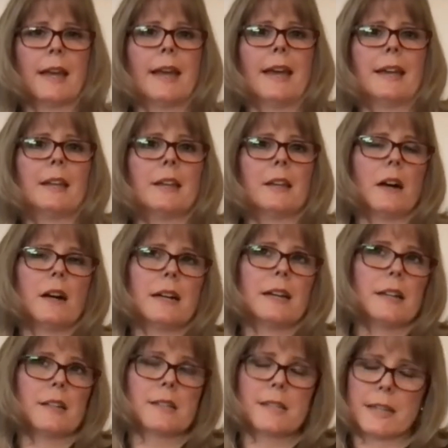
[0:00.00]
and
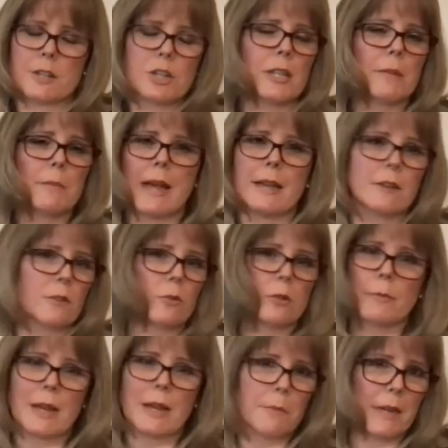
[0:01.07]
I essentially made it all
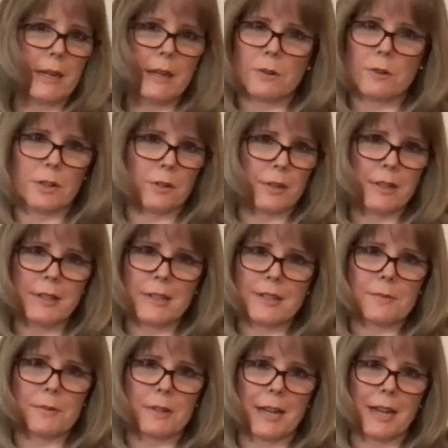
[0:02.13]
about me, Gregory.
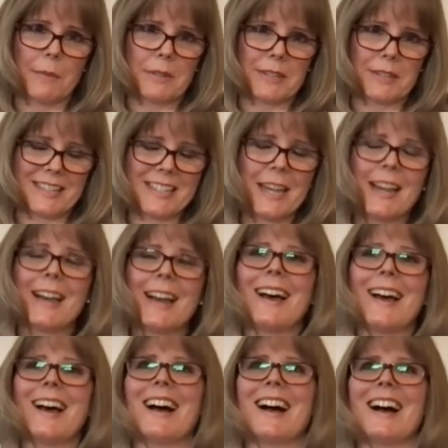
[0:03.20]
That's what happened.
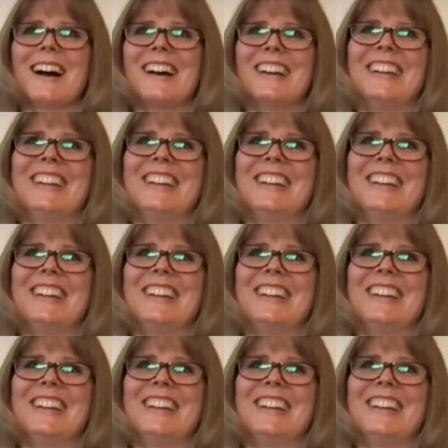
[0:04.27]
But